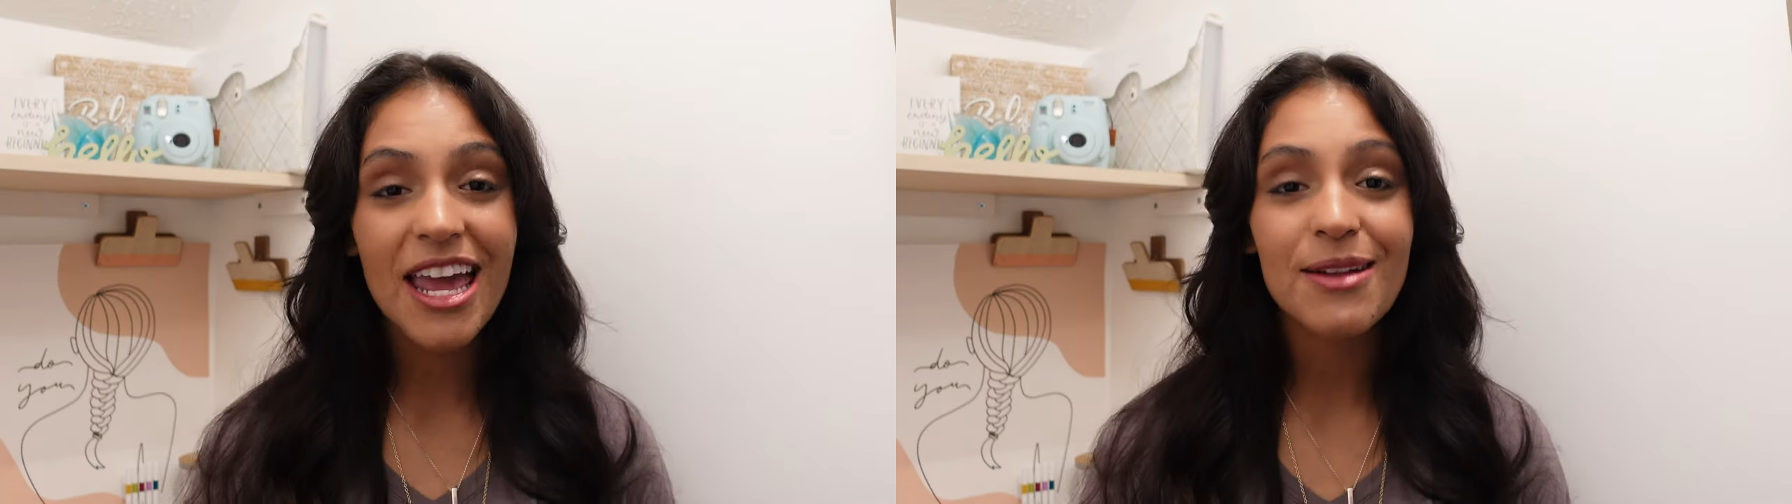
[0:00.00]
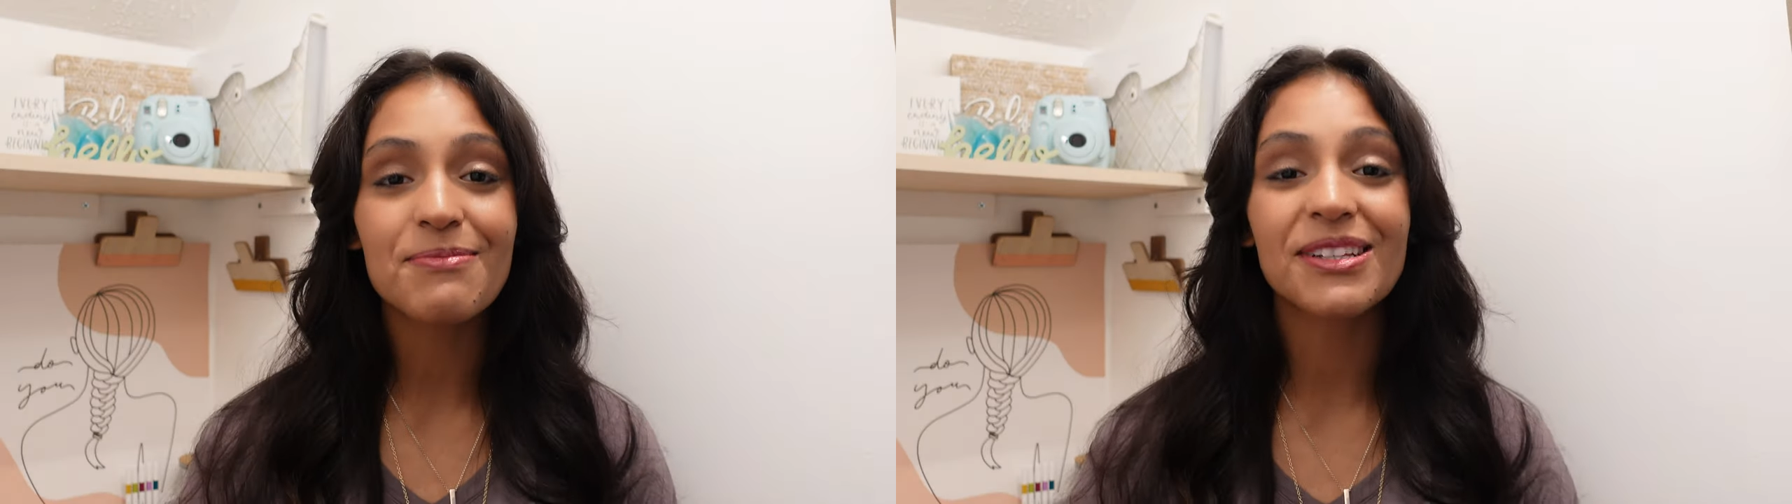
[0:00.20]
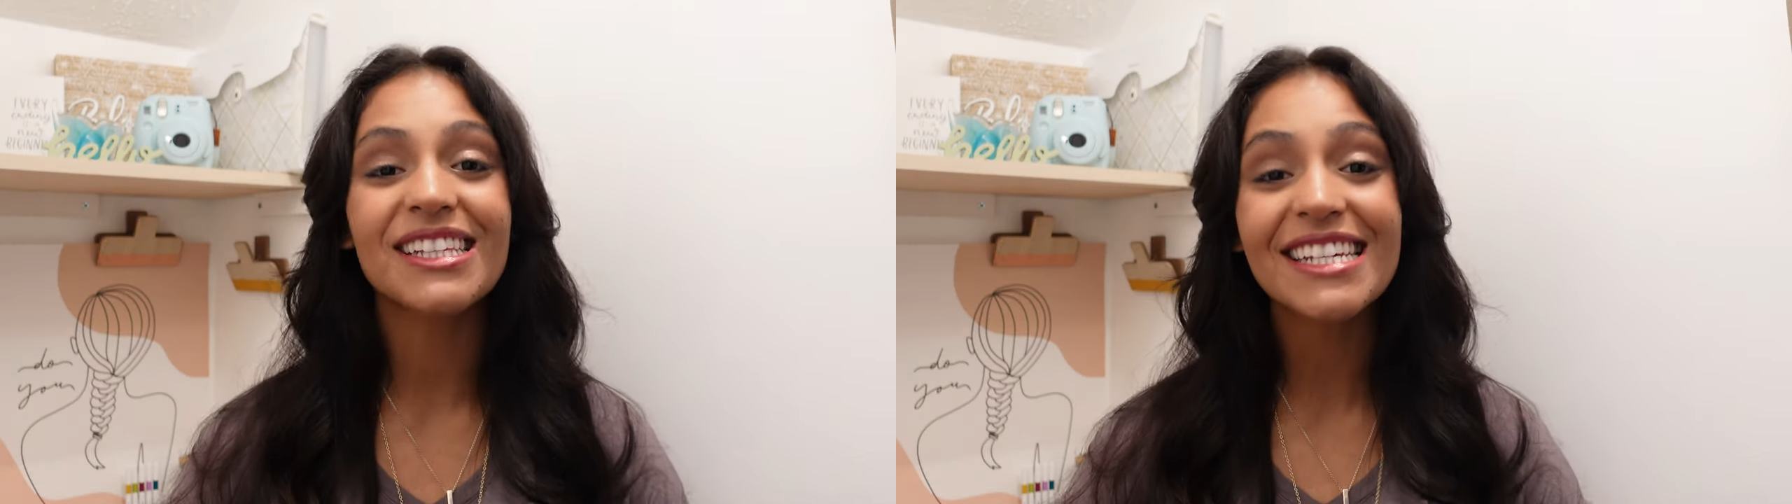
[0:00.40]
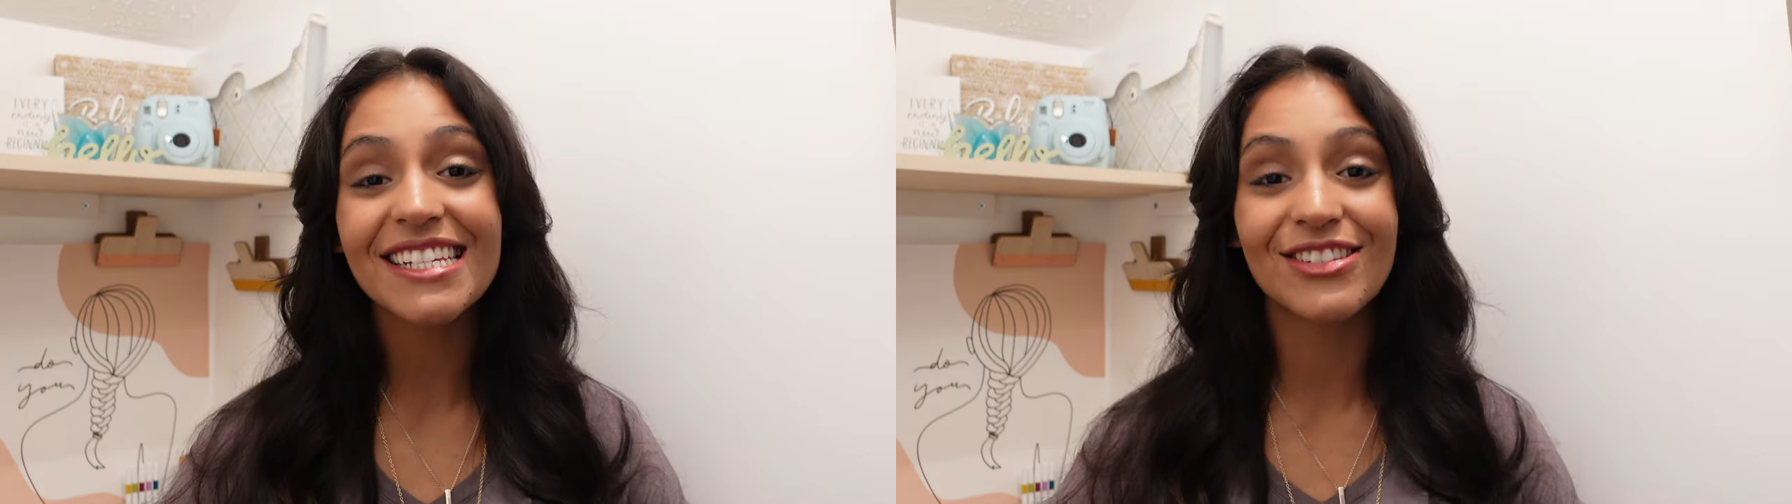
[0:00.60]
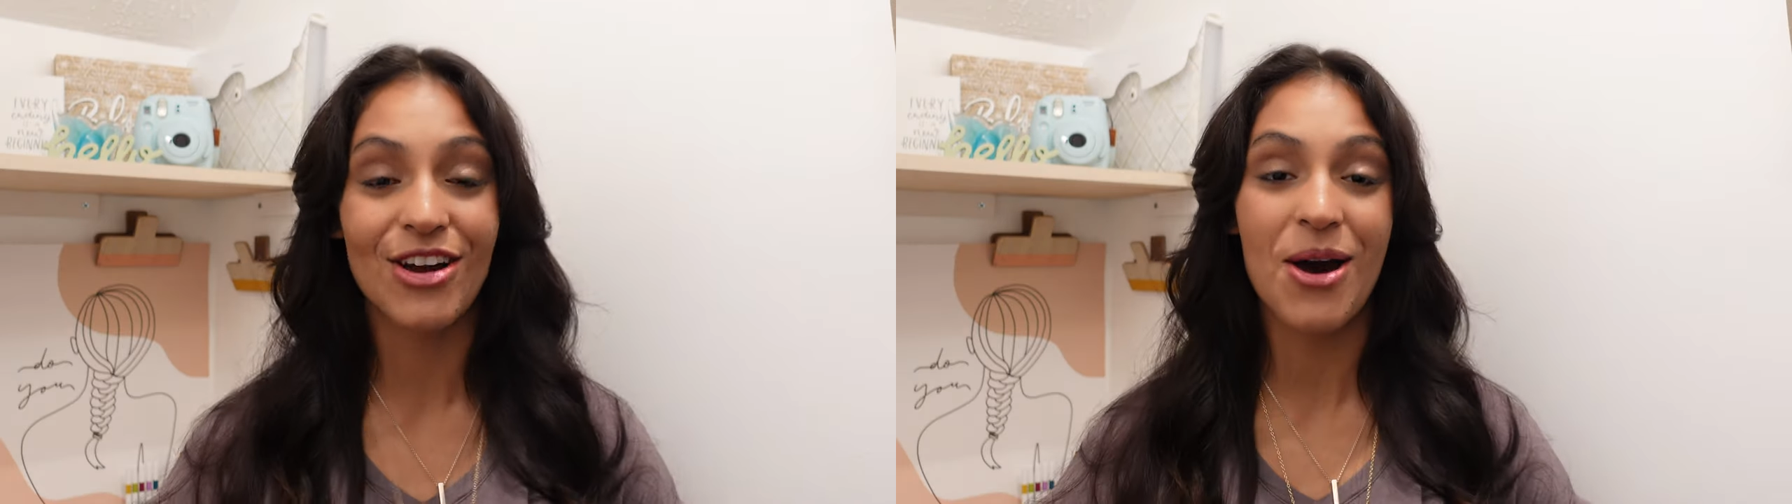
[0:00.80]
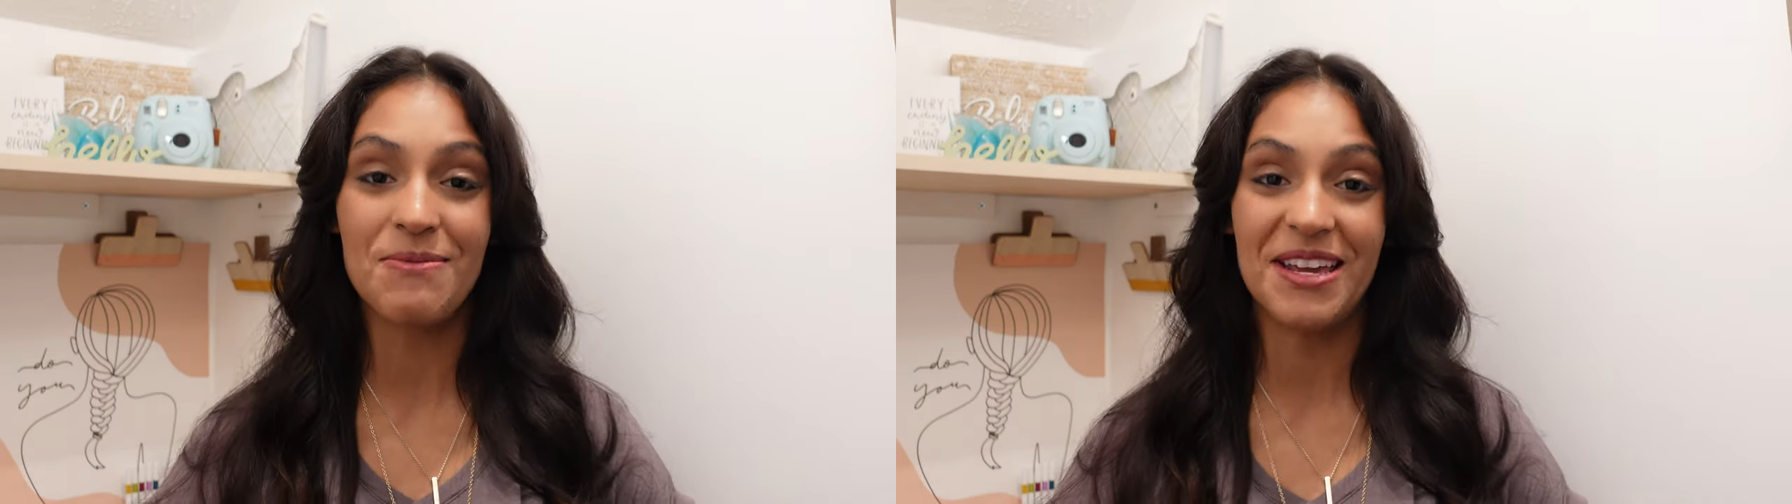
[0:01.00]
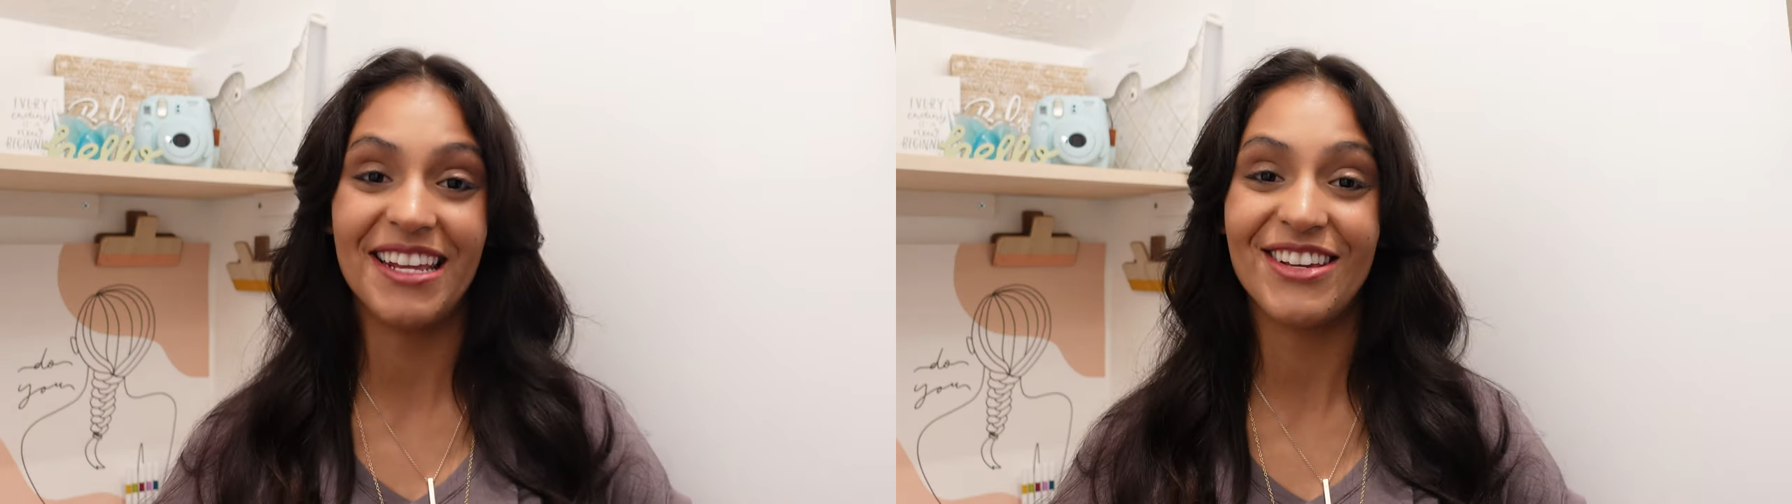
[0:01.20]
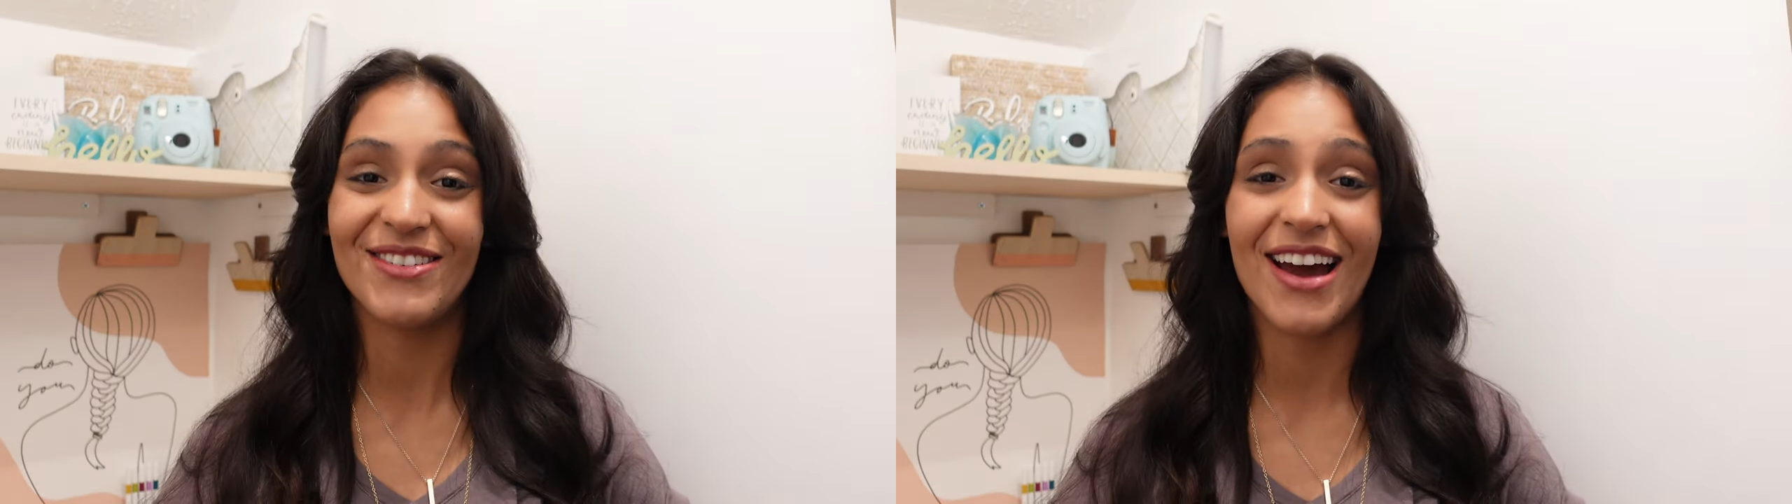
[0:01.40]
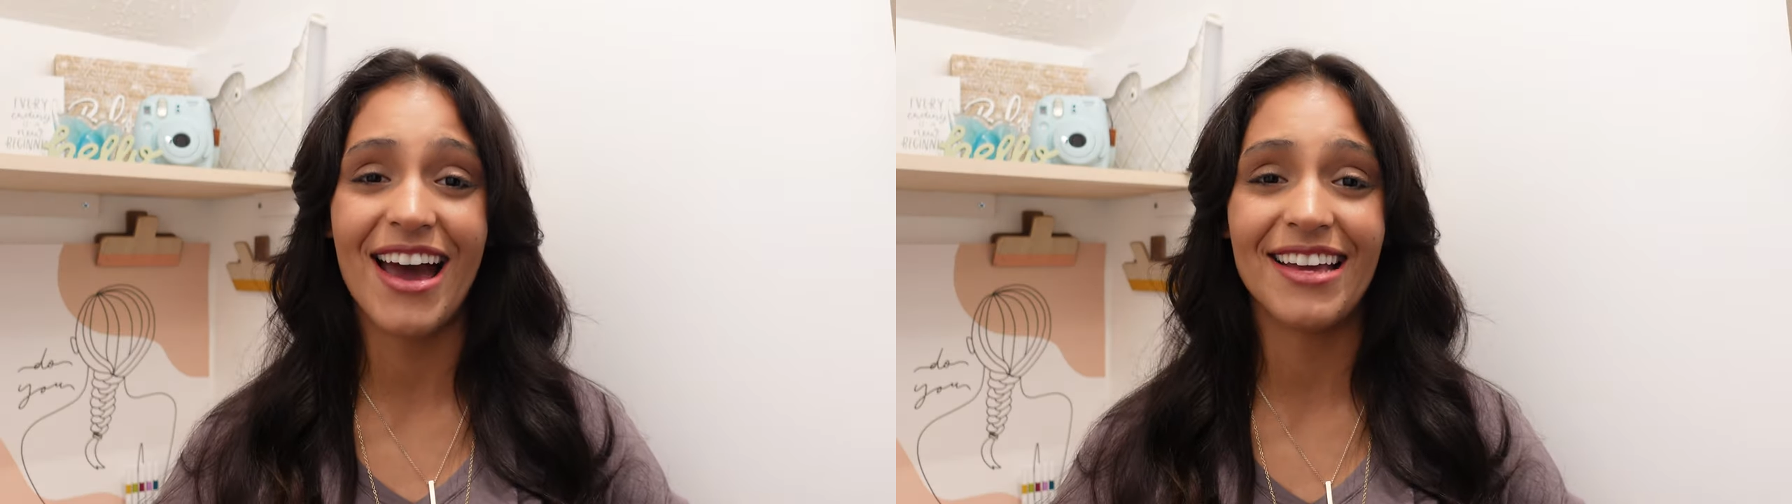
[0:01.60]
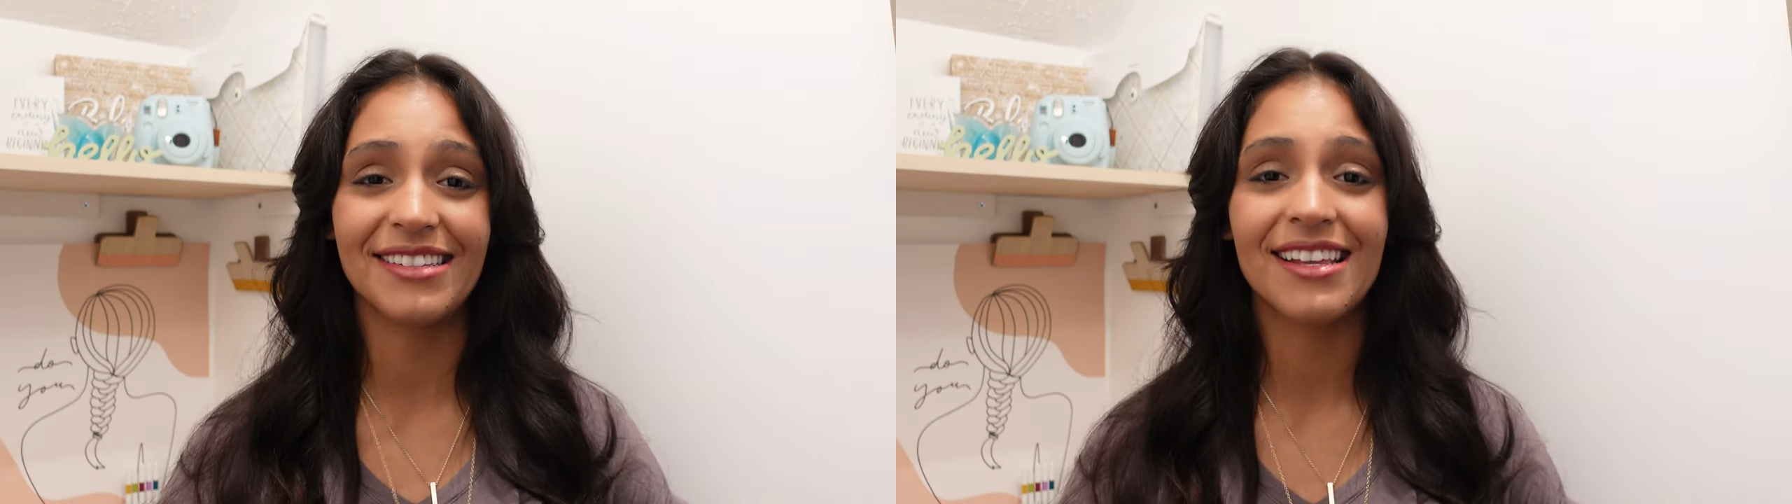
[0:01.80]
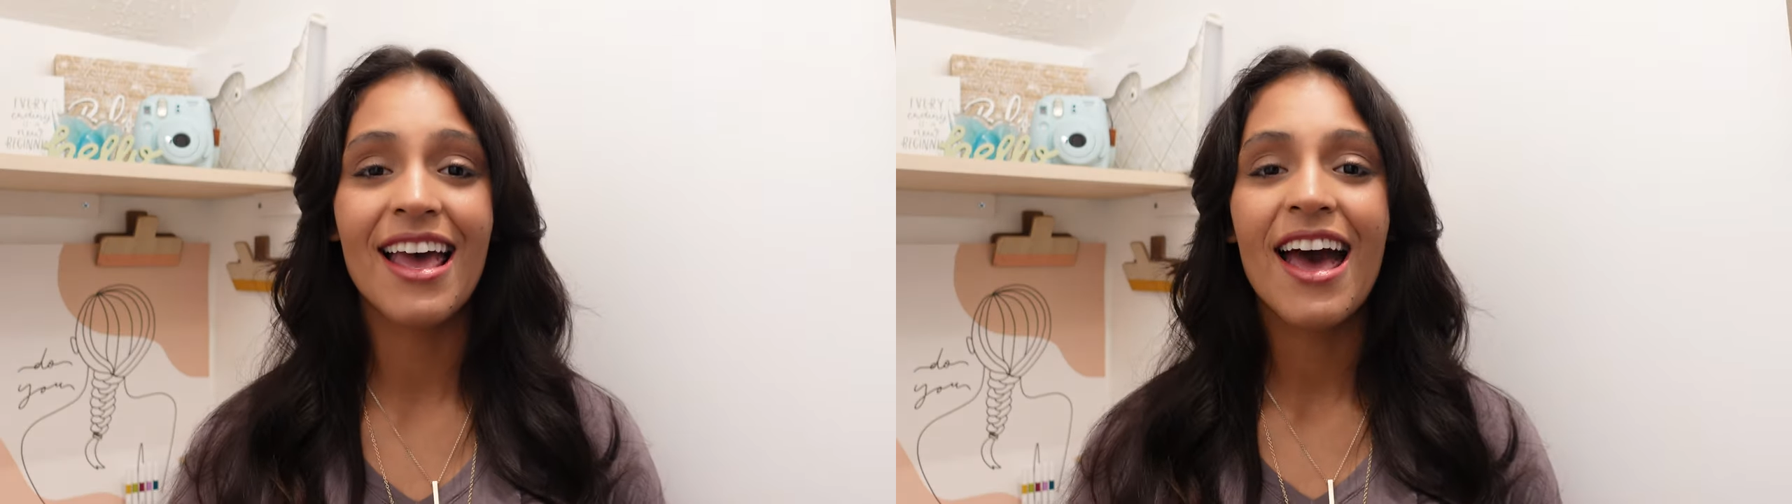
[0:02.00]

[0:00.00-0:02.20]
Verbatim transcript: and please comment, you guys.